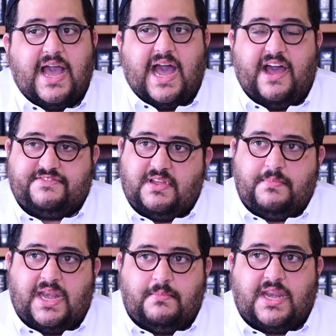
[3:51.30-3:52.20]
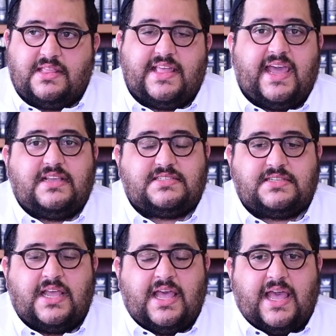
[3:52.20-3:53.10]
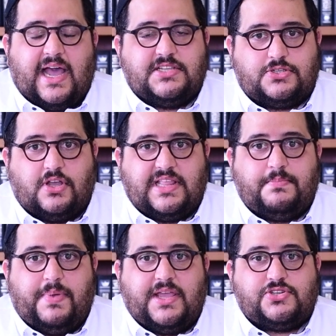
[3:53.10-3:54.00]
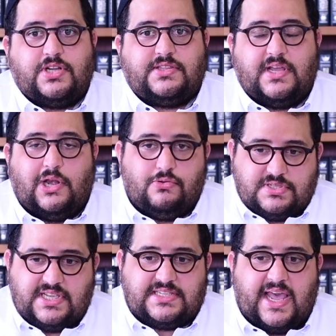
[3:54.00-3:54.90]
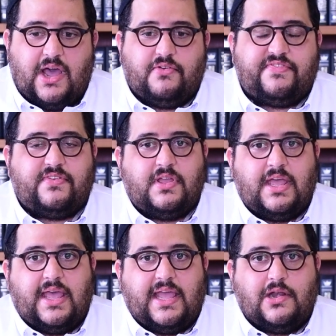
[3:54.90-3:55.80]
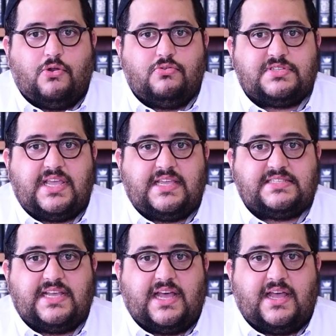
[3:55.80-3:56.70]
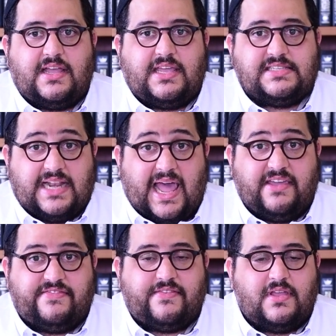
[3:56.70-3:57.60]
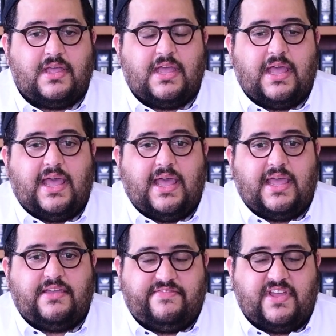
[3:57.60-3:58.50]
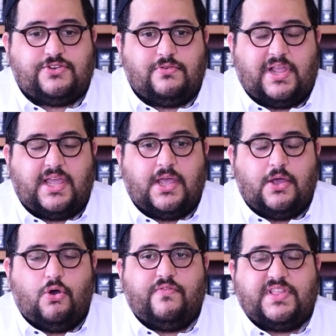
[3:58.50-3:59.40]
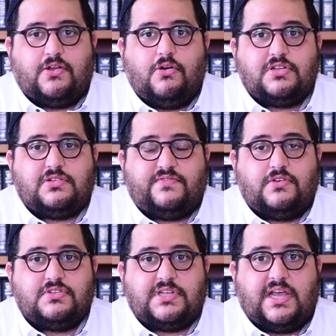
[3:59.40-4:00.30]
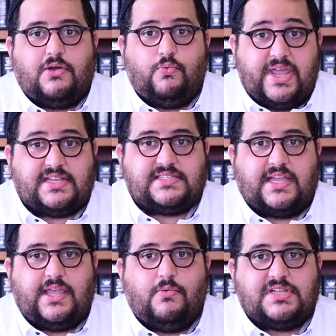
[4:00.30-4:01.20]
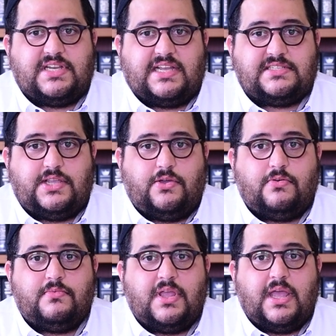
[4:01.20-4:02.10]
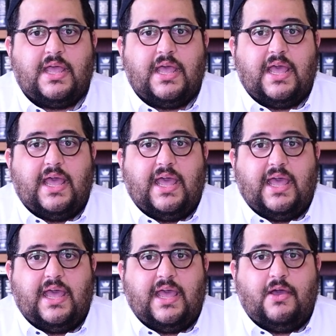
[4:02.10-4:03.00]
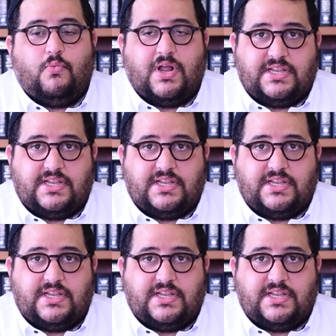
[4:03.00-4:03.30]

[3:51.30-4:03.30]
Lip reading: After many, many days, I saw that patient lose his health and lose his life eventually over the course of those weeks that he was in ICU. One